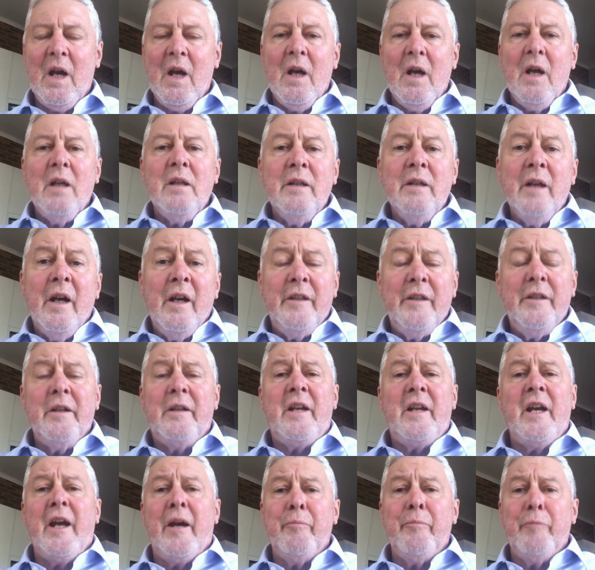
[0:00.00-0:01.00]
Yeah, you
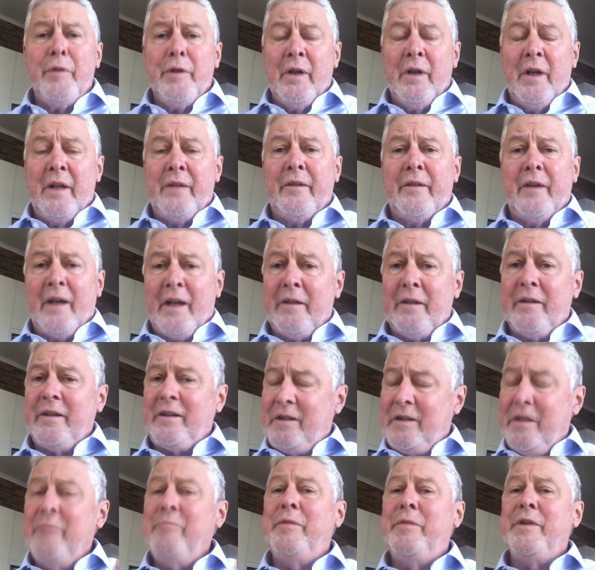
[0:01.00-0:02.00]
can be, and, and it
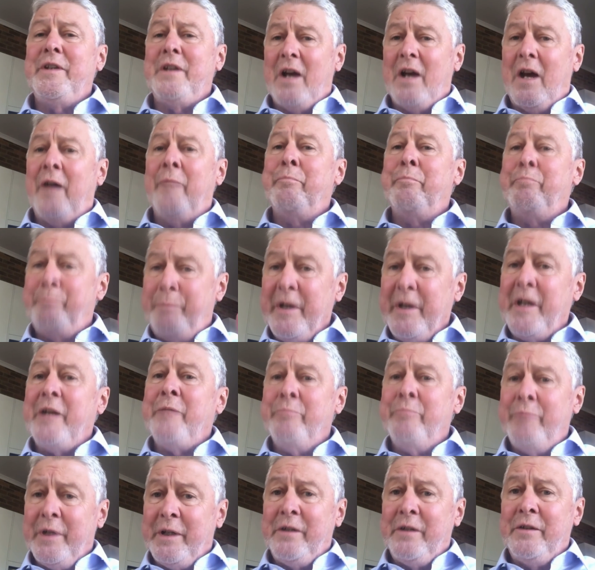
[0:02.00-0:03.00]
can be a
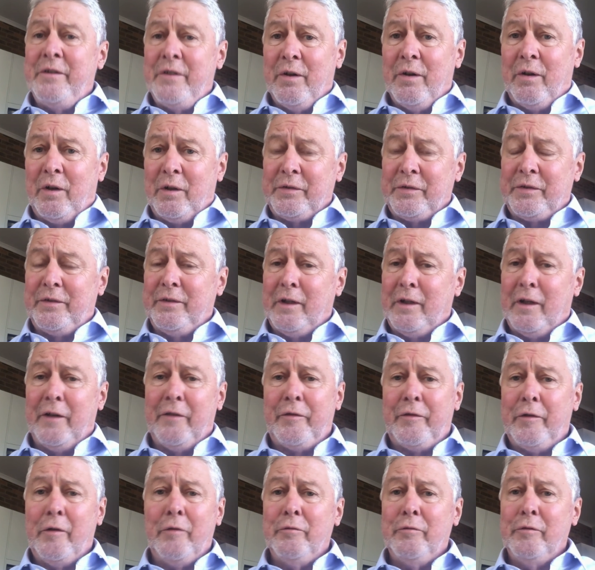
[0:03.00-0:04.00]
big, big cost. You know,
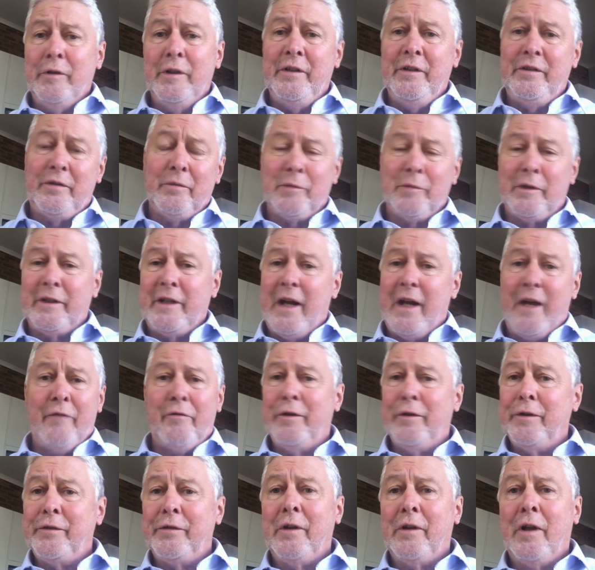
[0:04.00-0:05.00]
for a reasonably
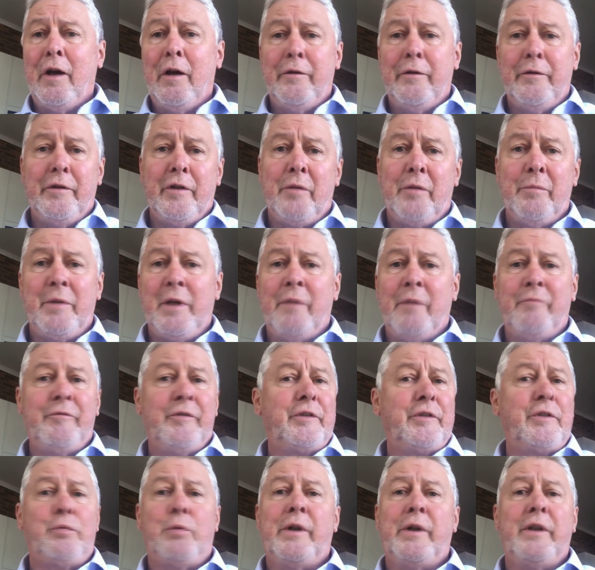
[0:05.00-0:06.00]
average loan, you could be up for
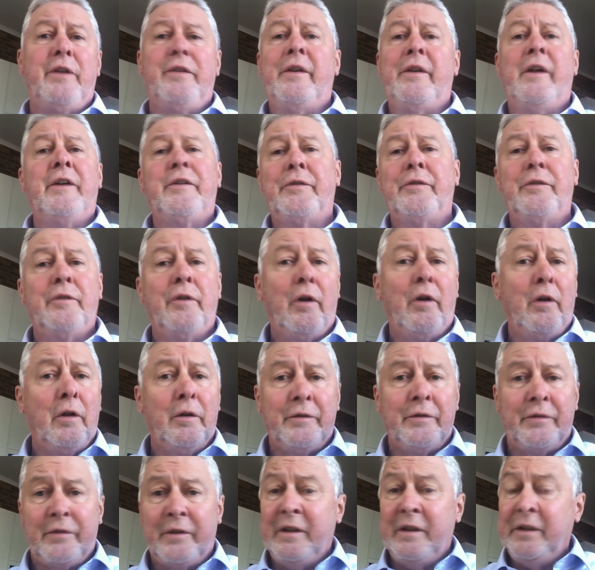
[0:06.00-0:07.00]
twenty thousand
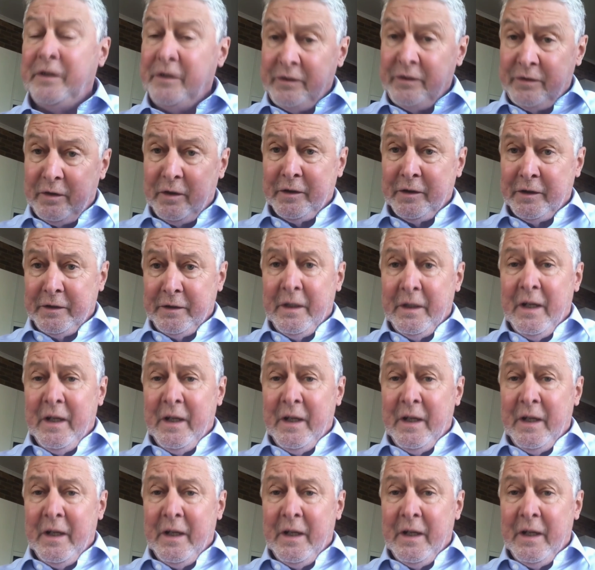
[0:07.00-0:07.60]
dollars easily.